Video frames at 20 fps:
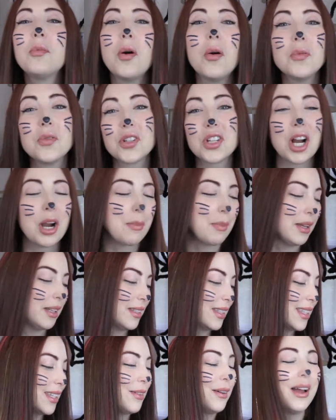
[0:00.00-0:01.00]
won't
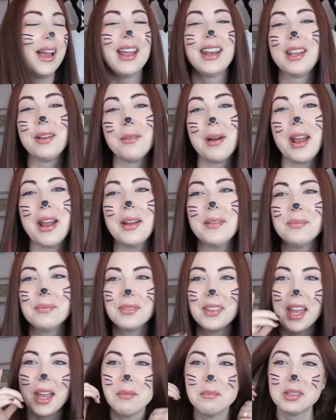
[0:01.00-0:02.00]
sharpen. So
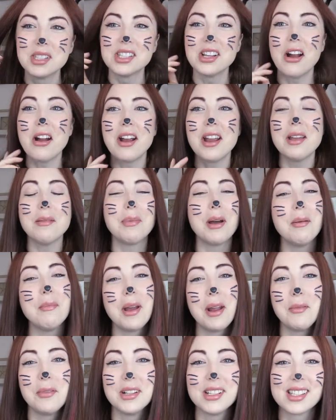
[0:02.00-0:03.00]
anyway, I'm sorry about
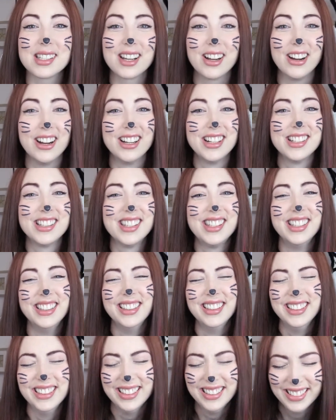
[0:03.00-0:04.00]
my whiskers.
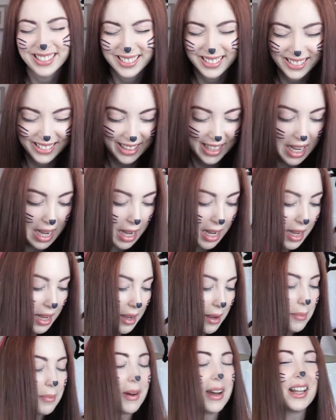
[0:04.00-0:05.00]

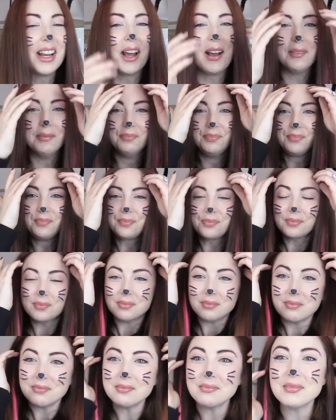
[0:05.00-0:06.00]
But
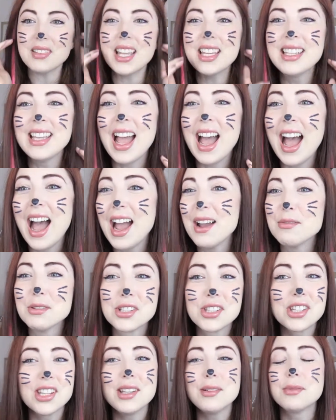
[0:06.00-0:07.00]
yeah, it
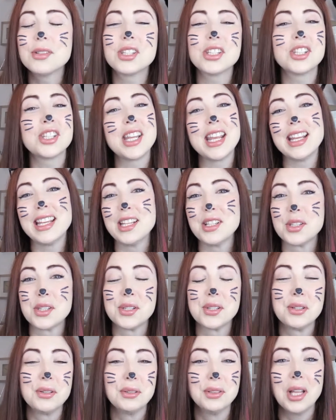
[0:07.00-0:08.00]
was just taking
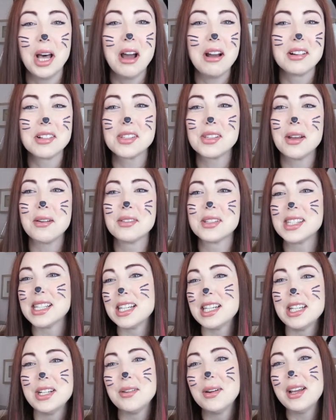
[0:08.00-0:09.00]
too long. So I was
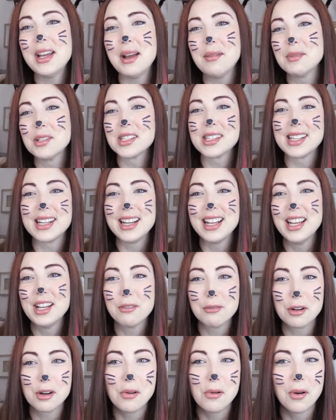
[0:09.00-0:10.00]
like, you know what? I'm just gonna
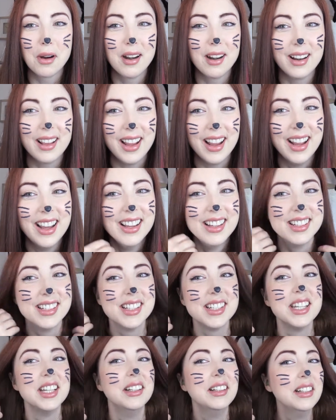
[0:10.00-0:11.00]
hit record and